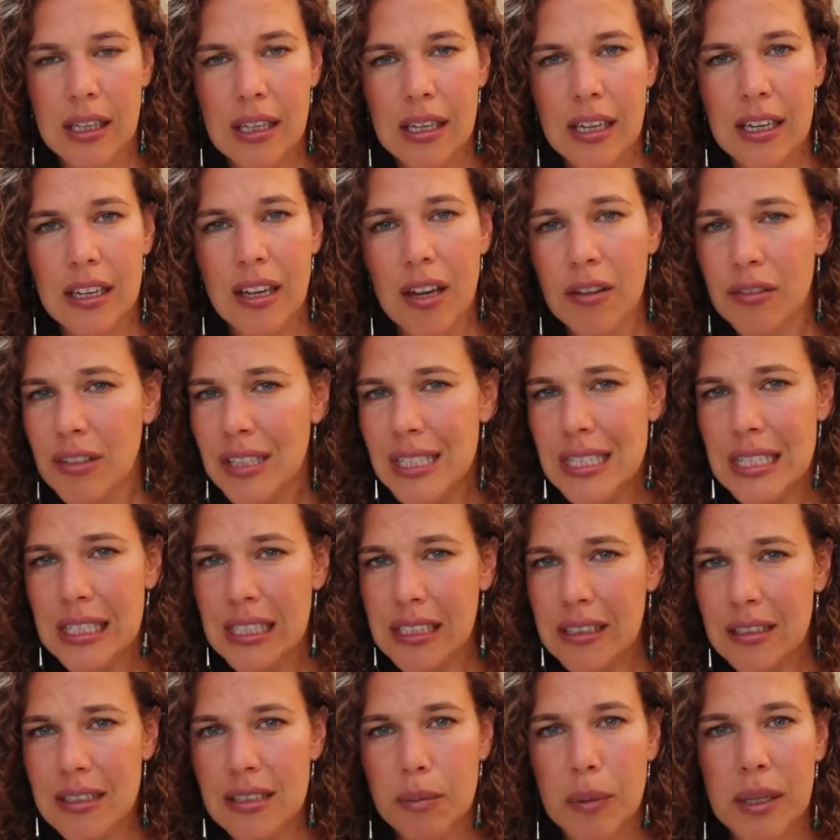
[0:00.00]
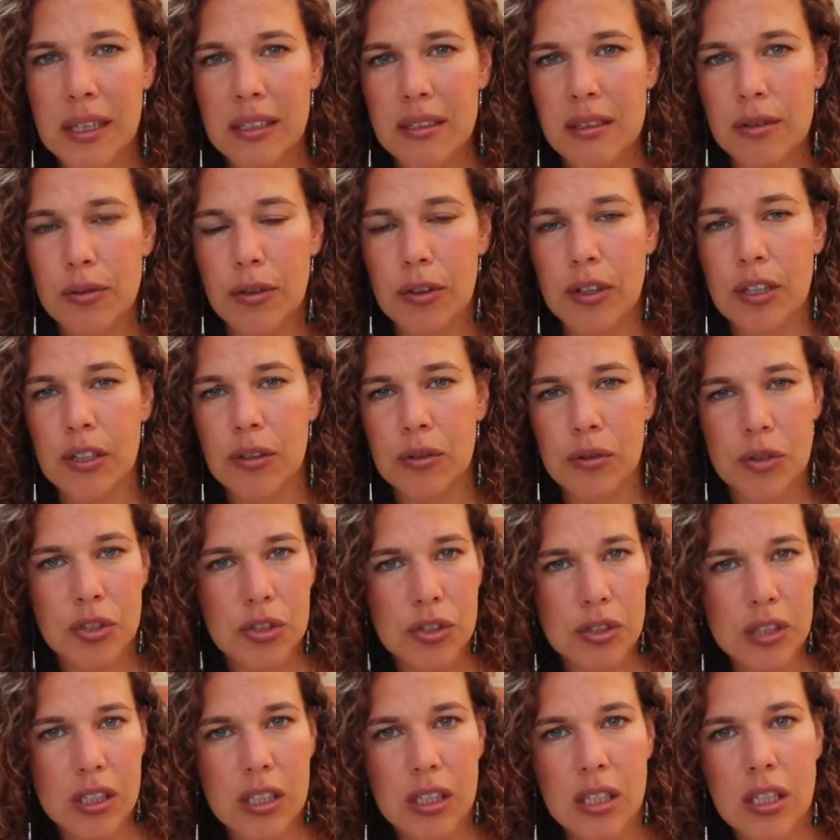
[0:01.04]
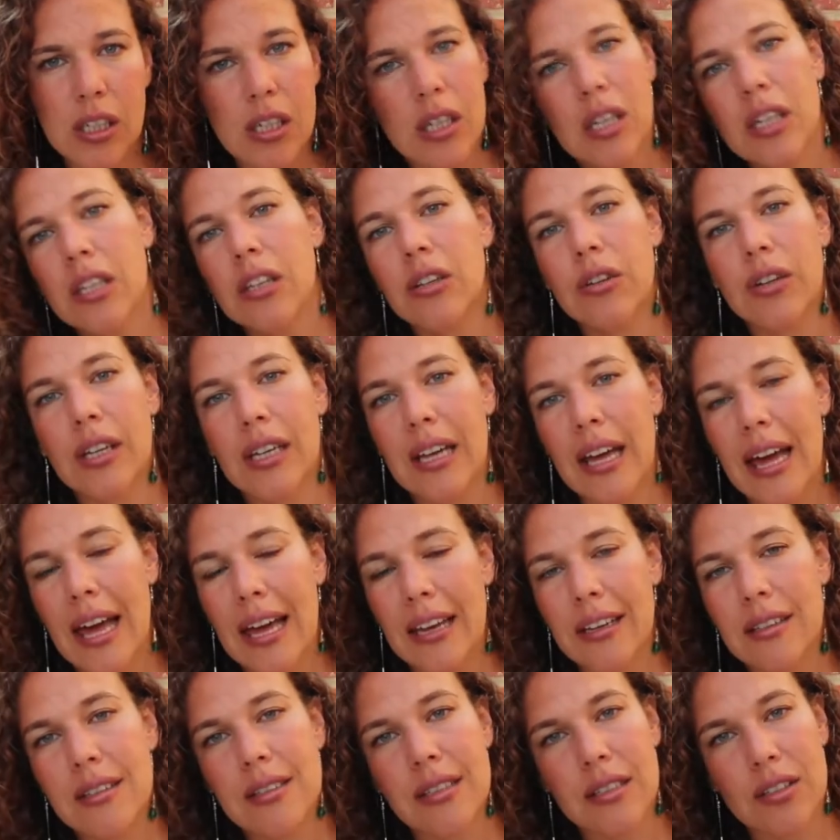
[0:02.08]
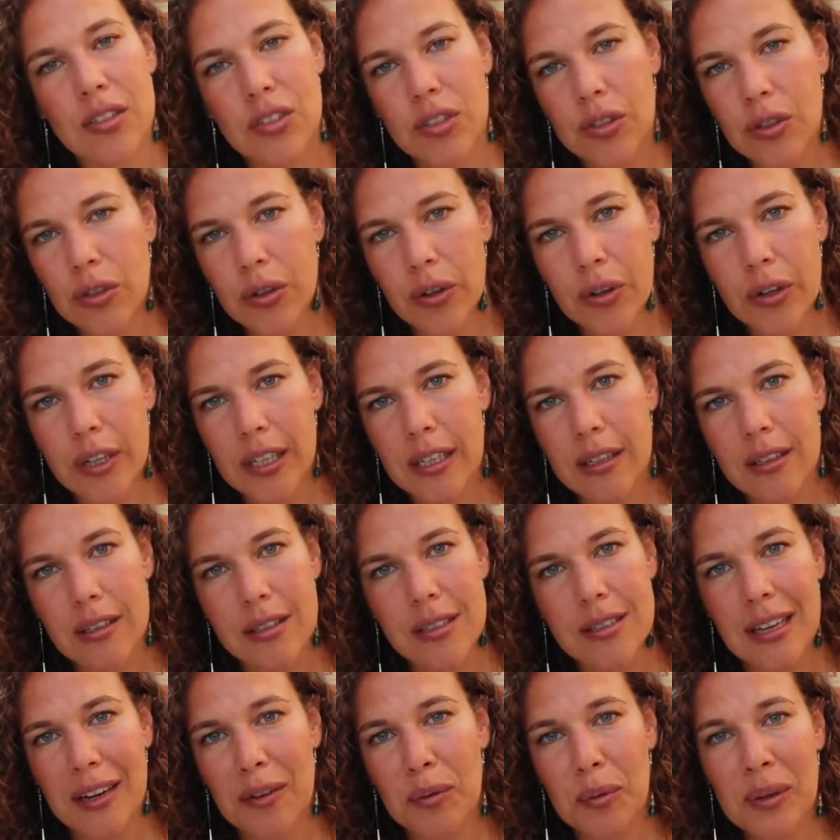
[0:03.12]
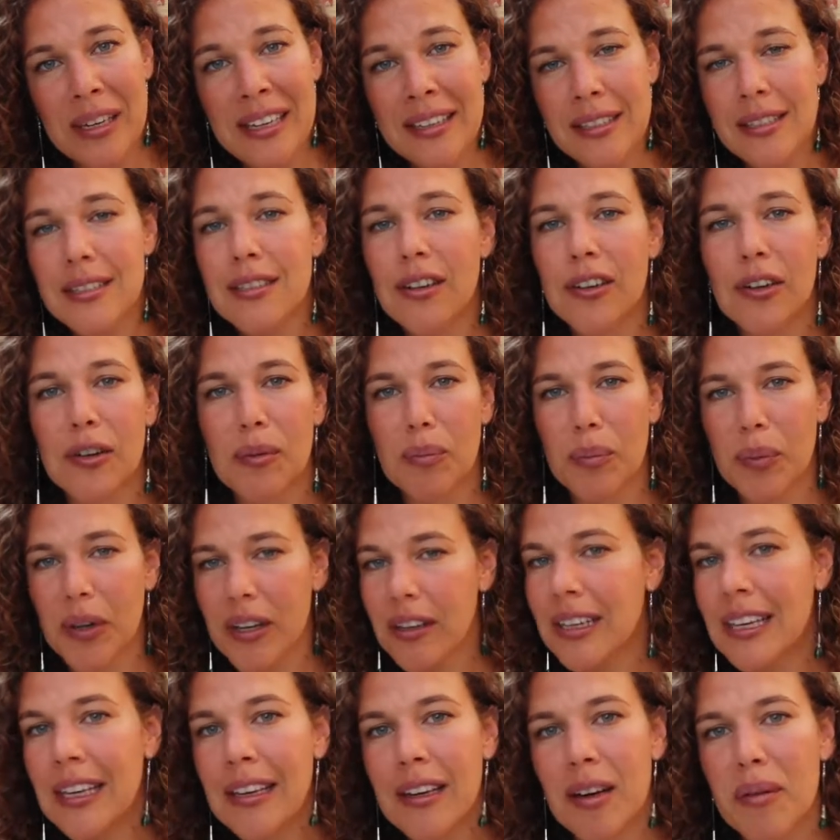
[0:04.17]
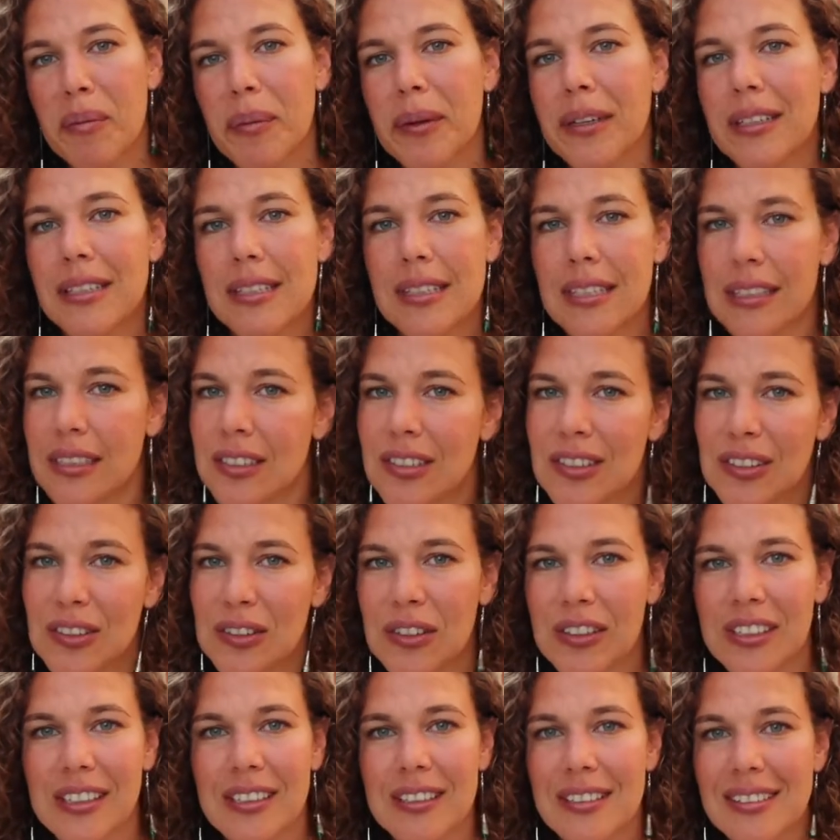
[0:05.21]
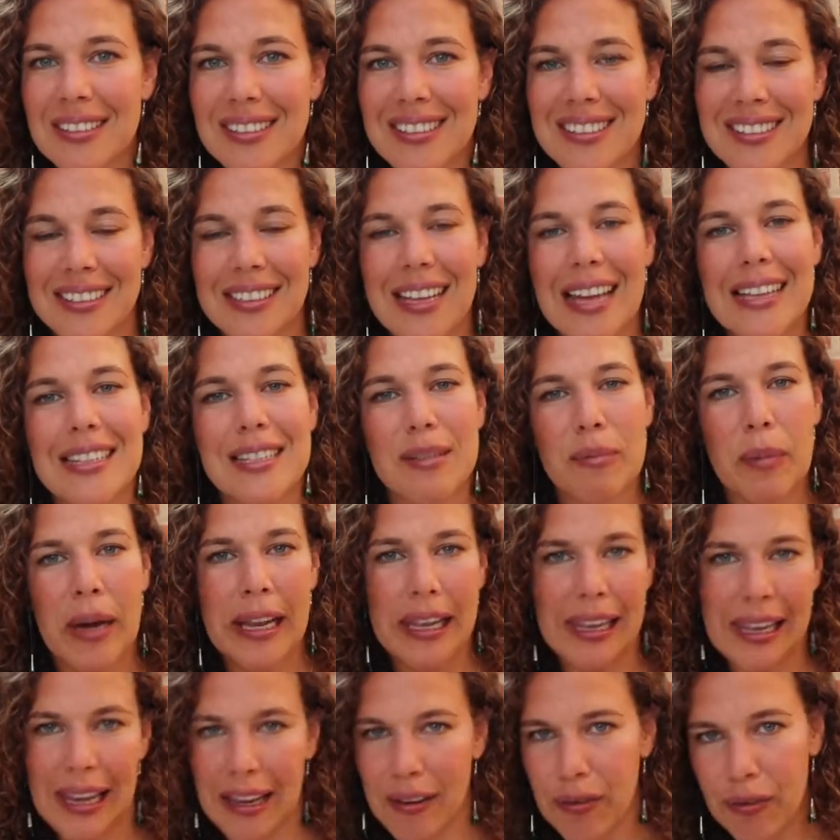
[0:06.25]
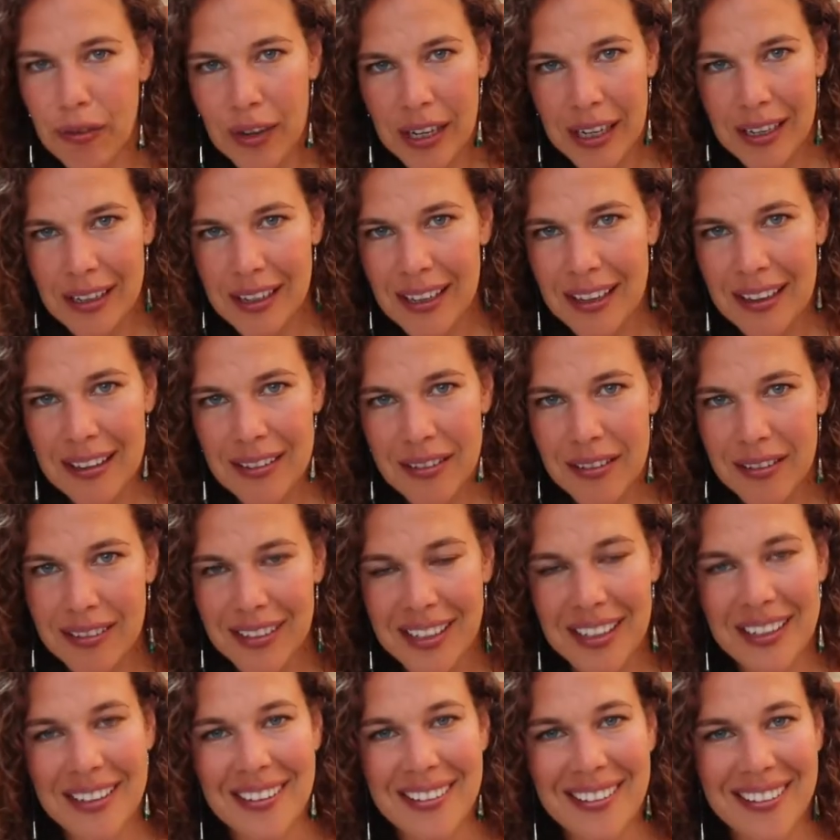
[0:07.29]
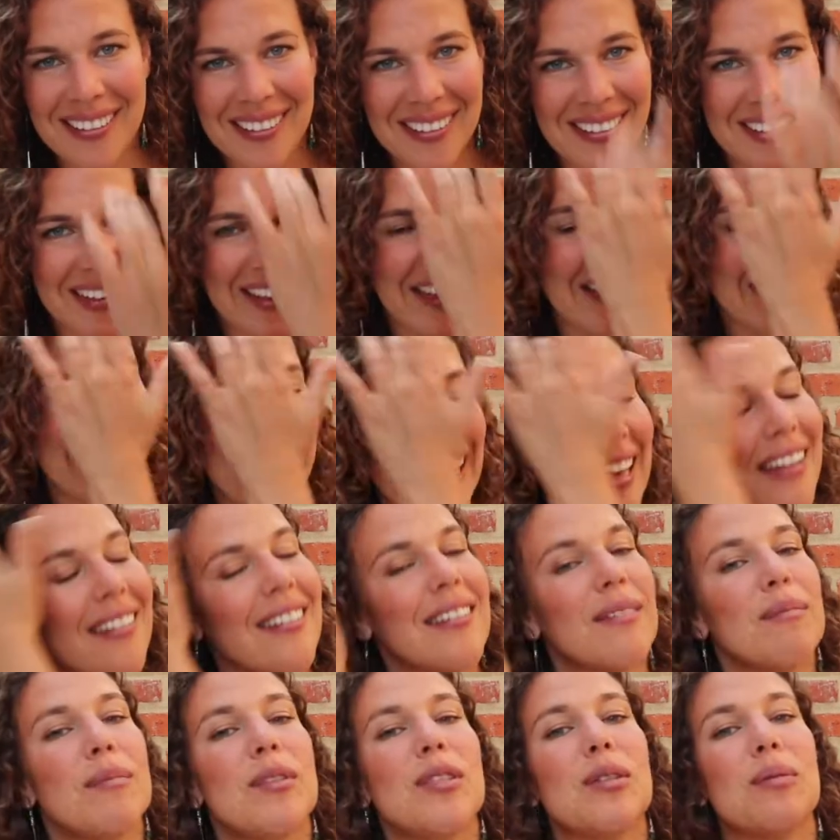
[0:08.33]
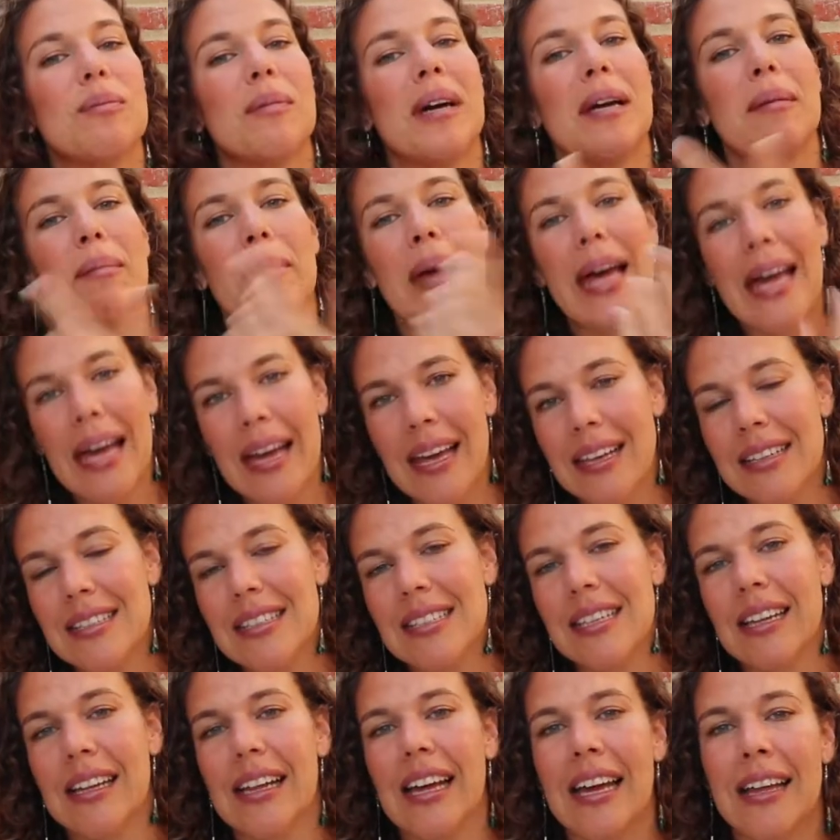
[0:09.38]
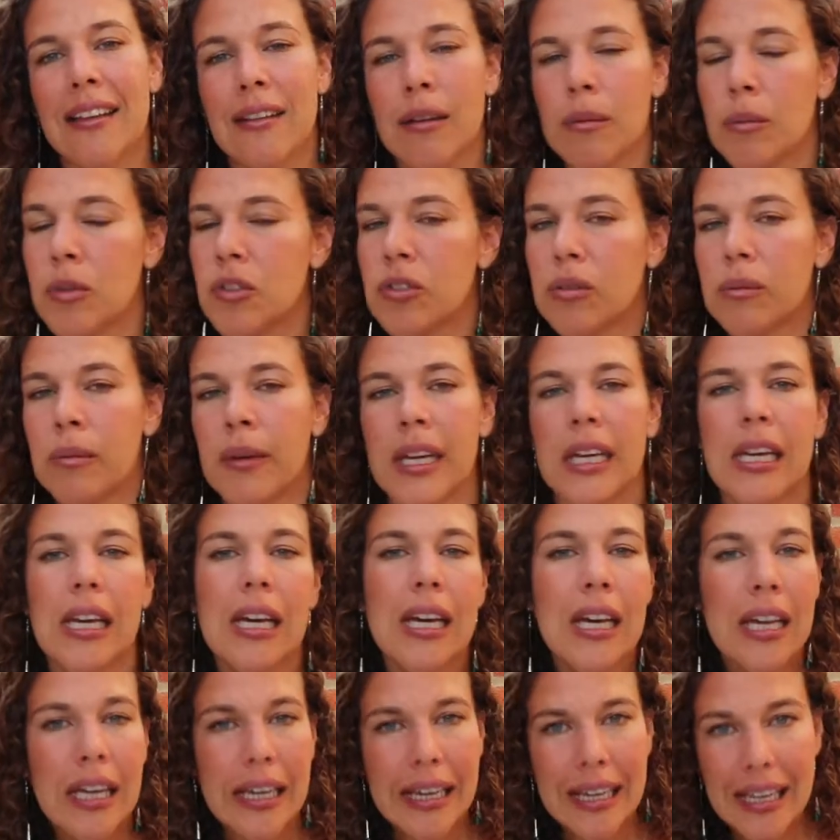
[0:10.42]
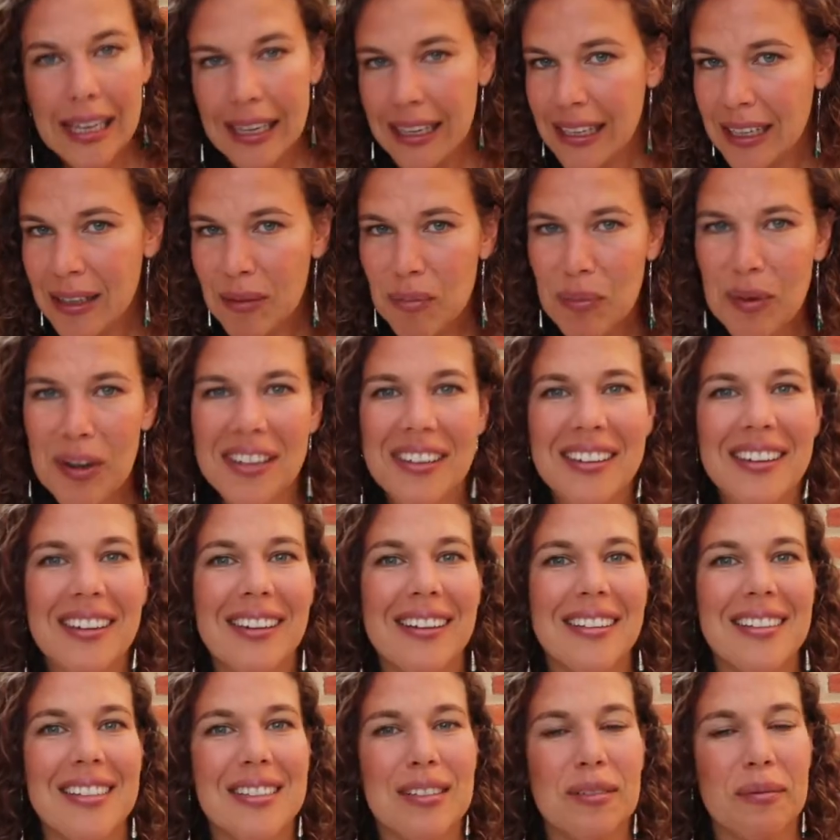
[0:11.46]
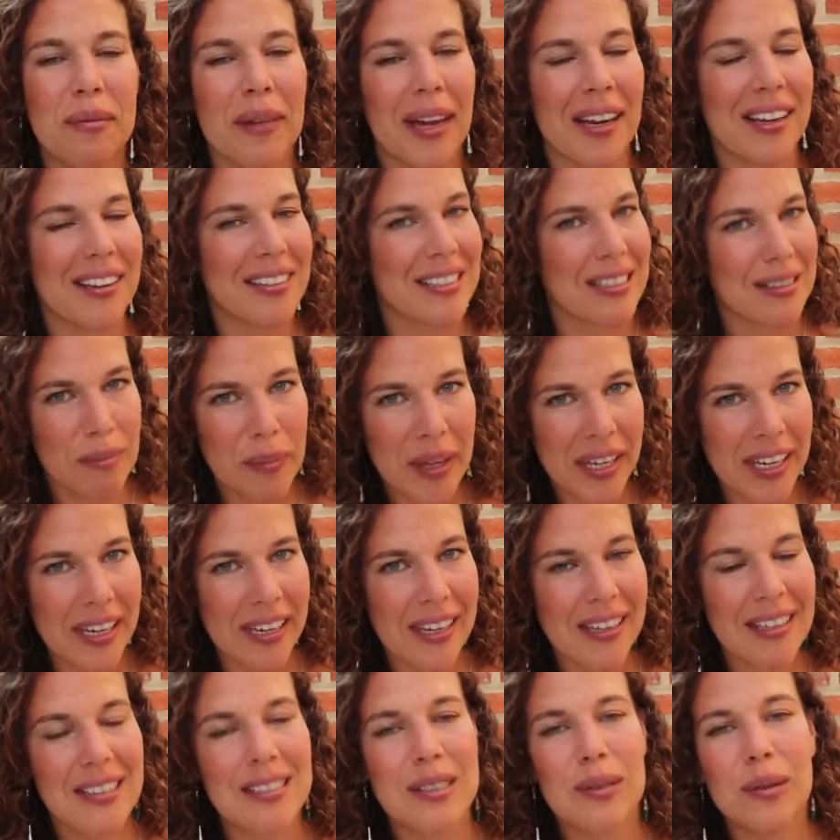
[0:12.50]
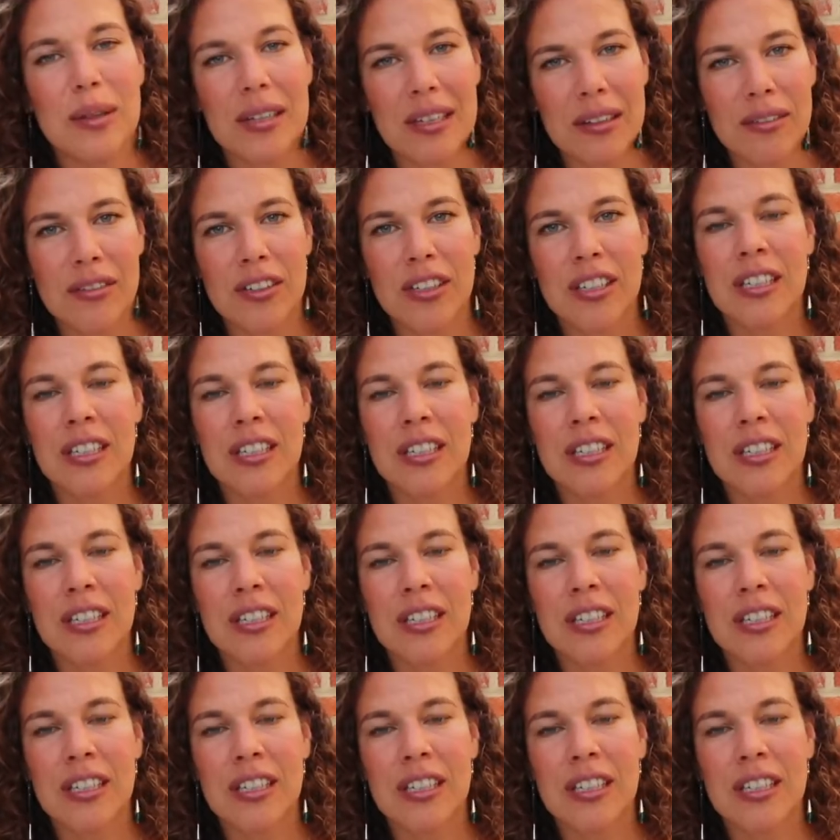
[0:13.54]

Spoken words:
And obviously the smell is very neutral. You can add essential oils. I really started bulking up on essential oils. That's my life right now. I'll add them to my baths, I'll add them to my cleaning products, to my cosmetics, whatever.